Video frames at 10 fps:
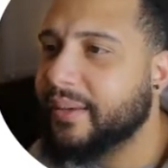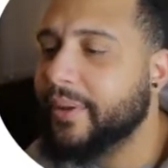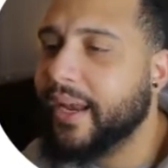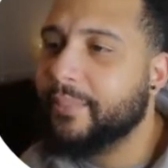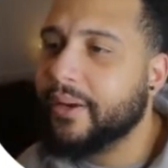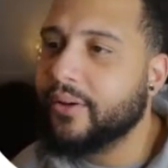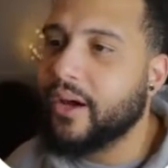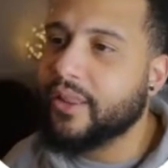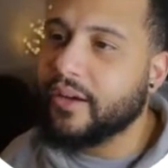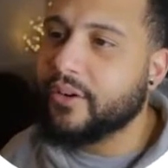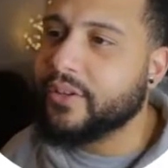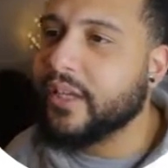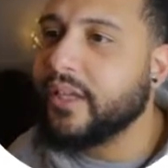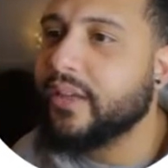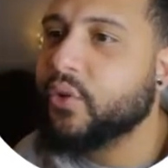Better not be no other Curtis
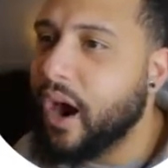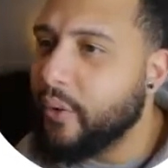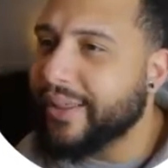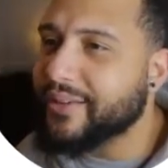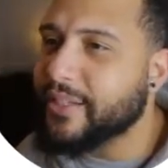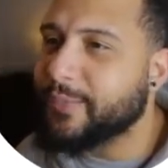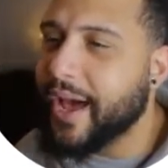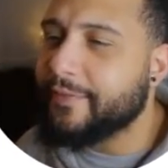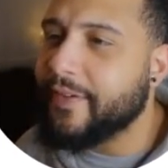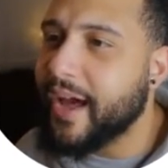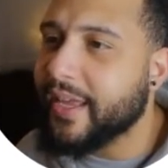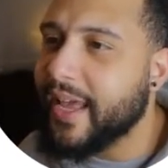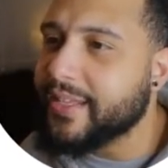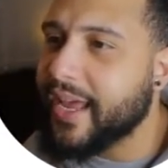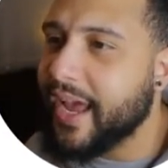King. Already on Spotify,
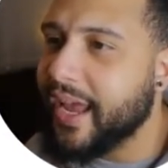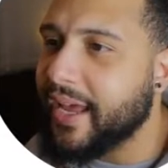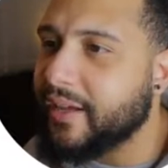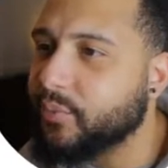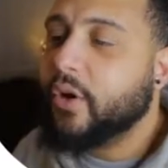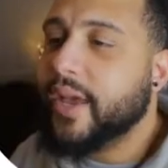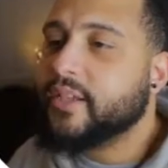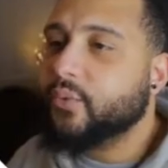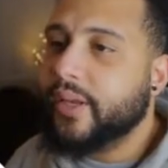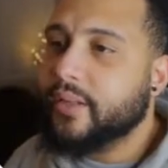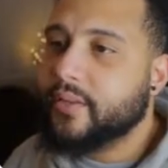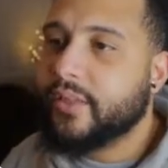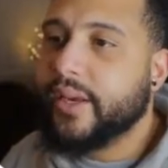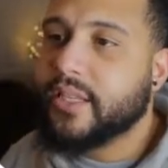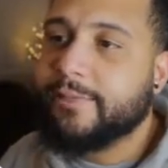yes I am. Okay, sweet, so
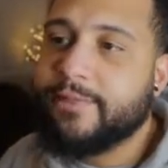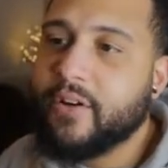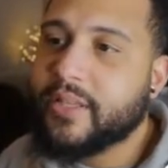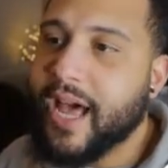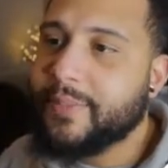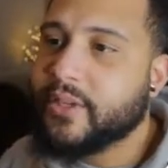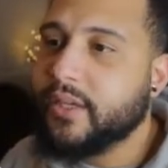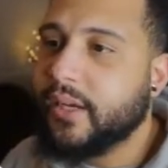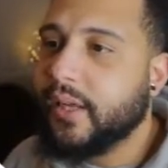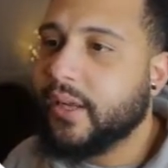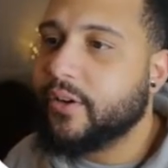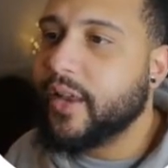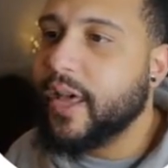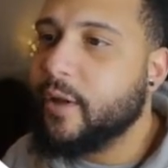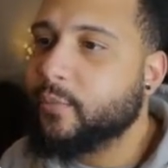then it's the first option, click on
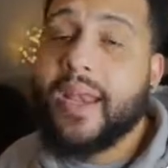that.